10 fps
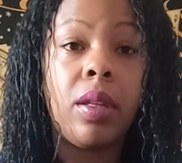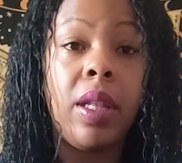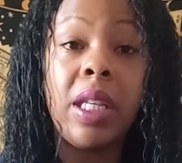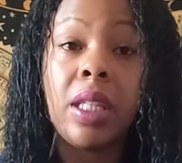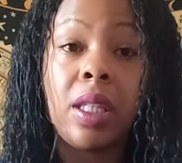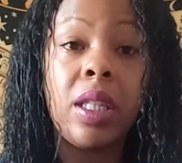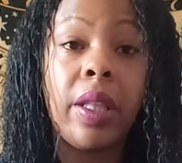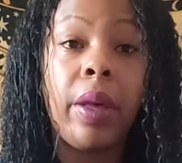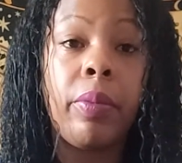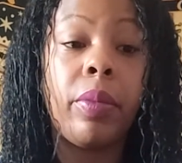listen to
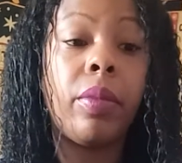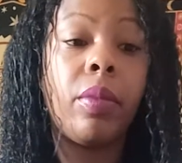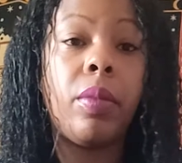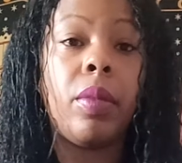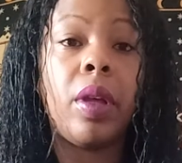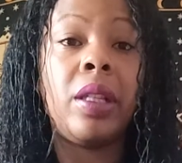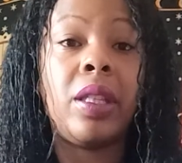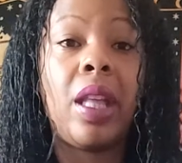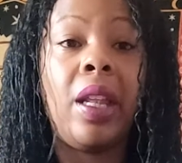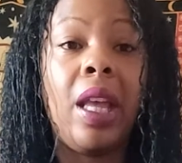them
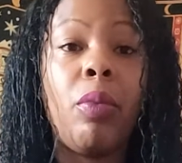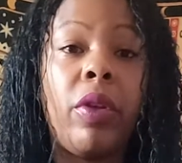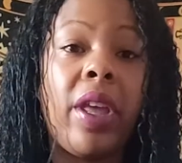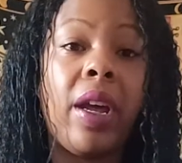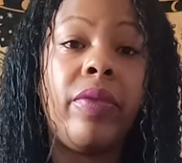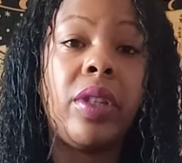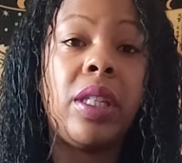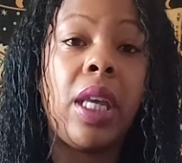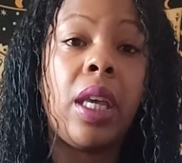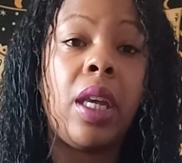and hear what they have to
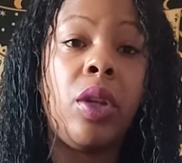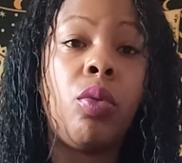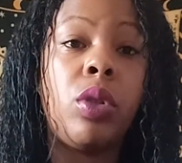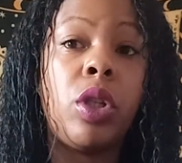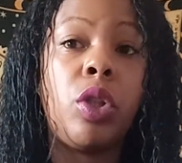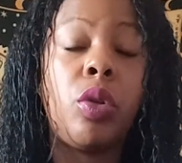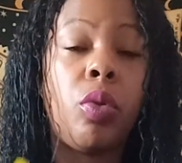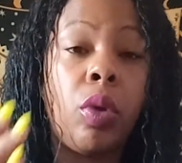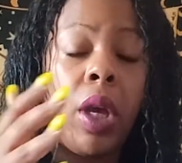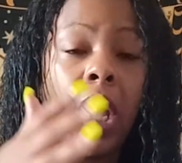say in order to